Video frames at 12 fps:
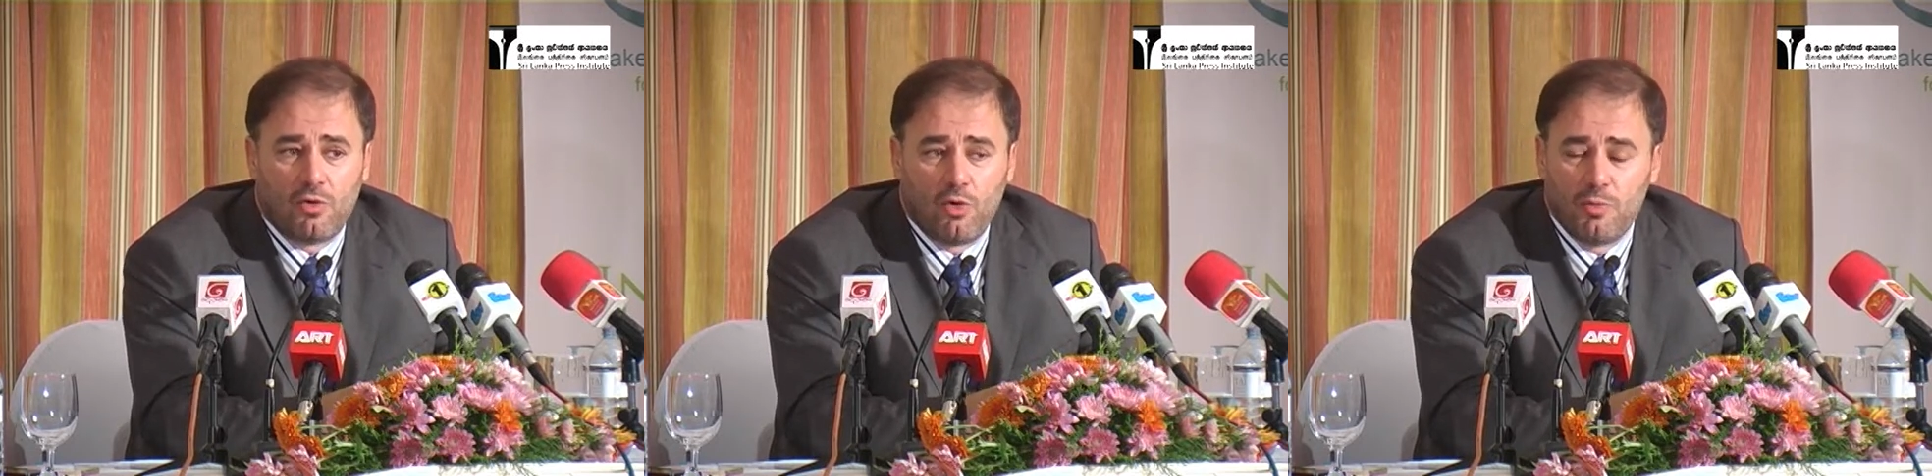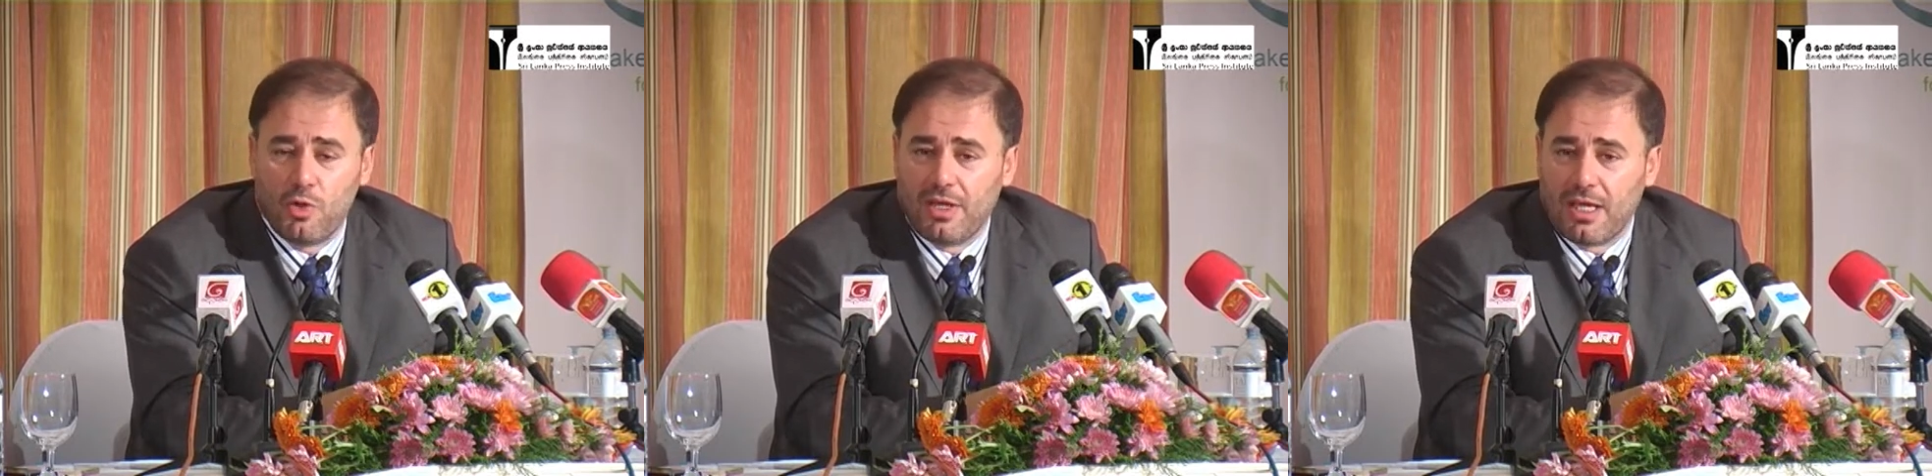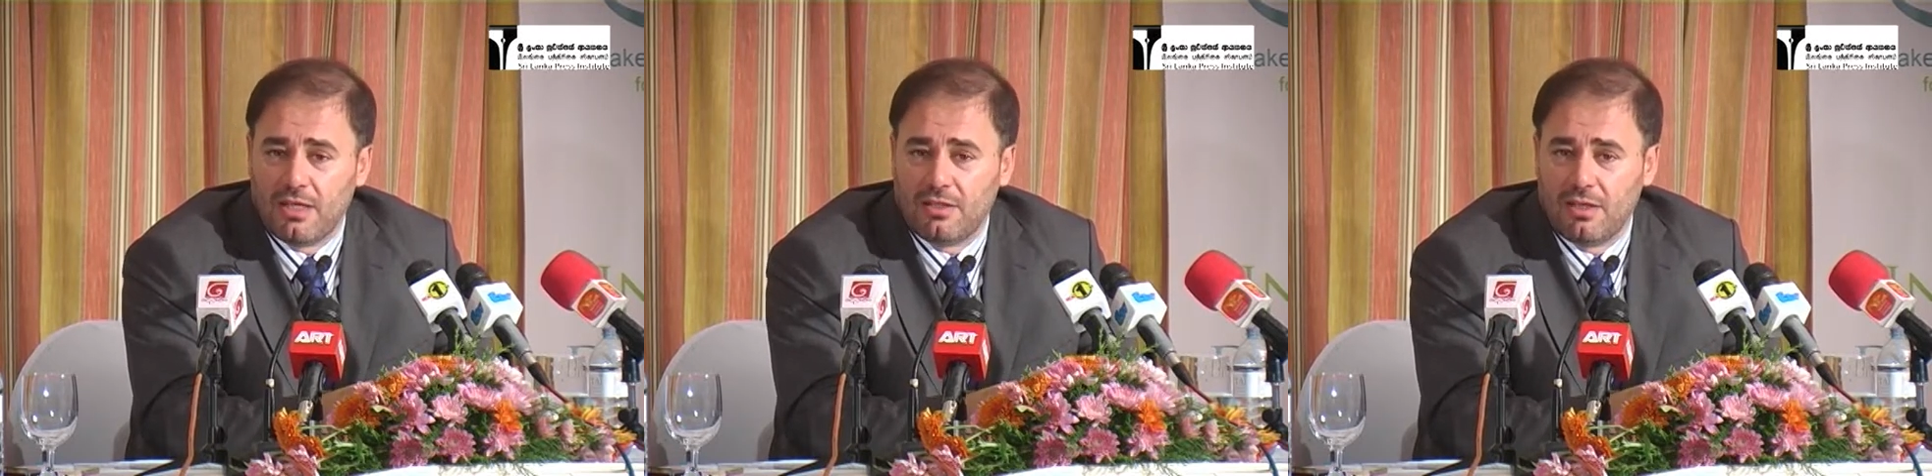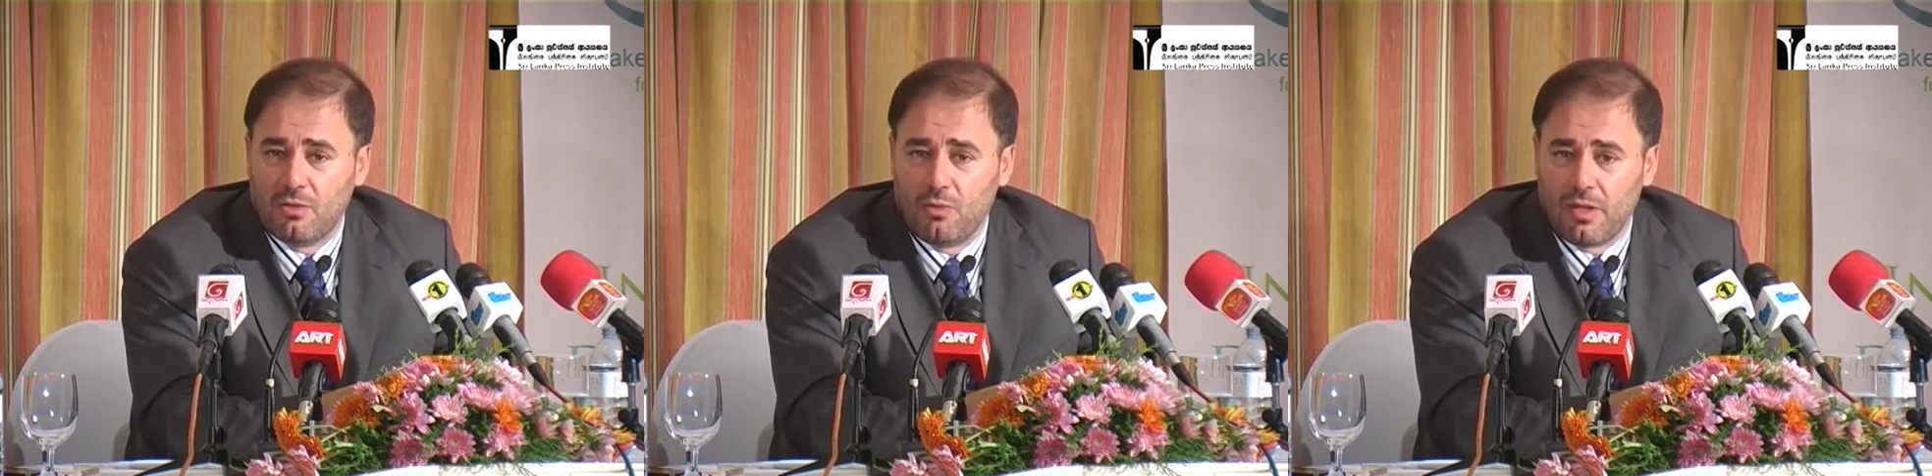
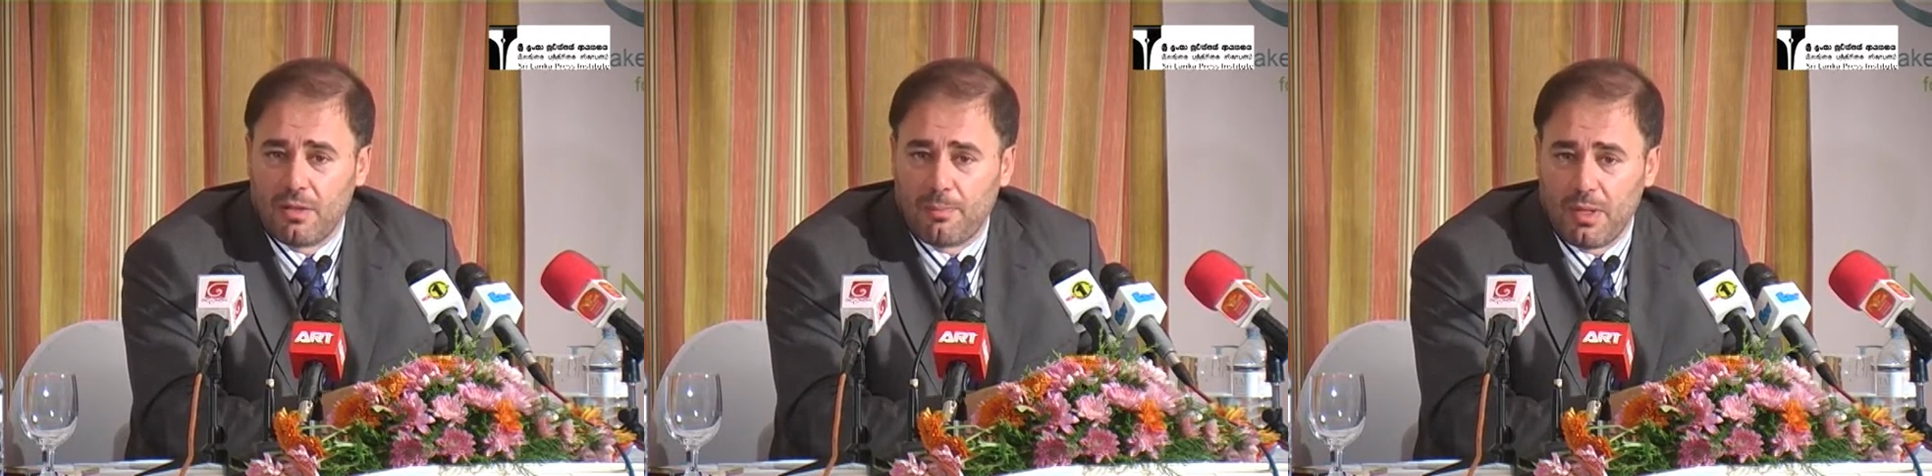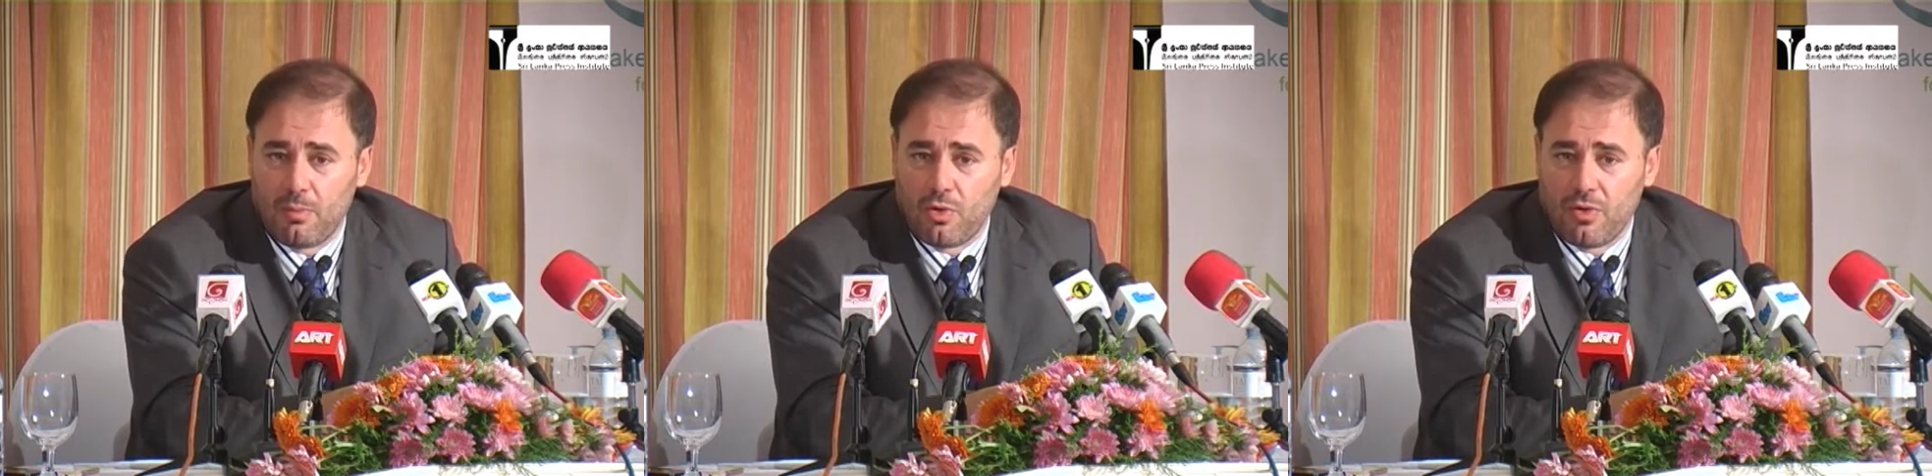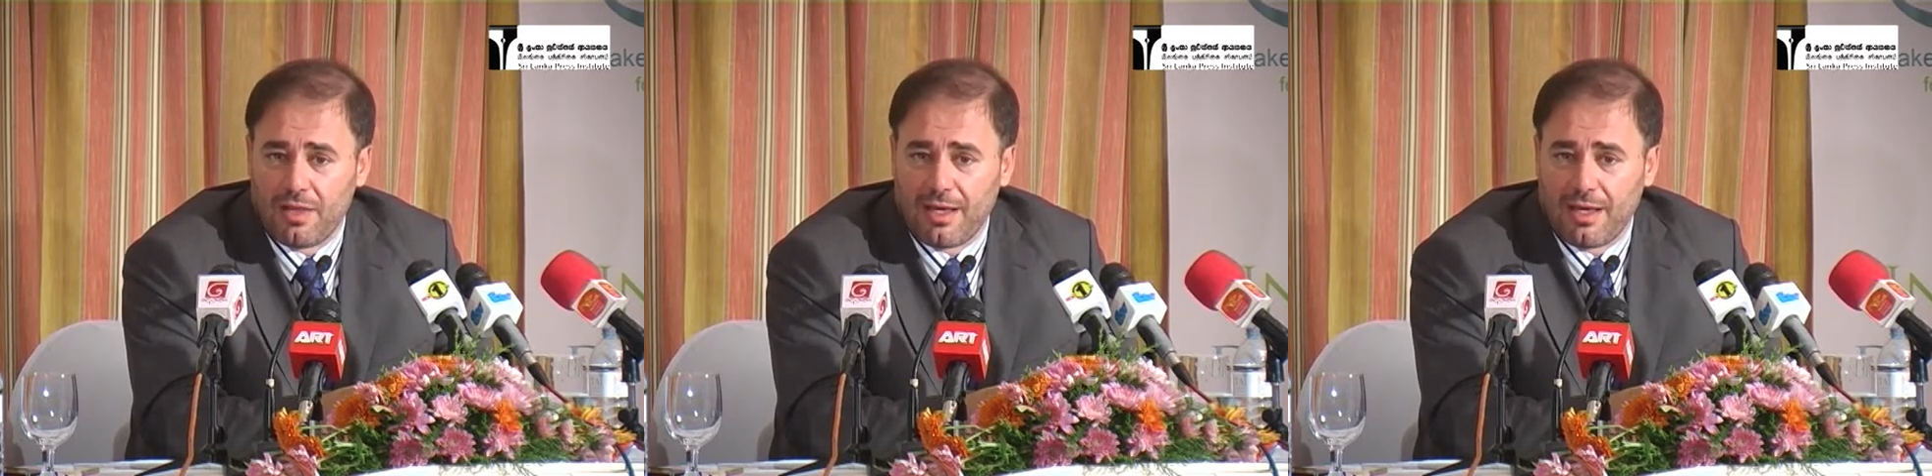communicating with people on the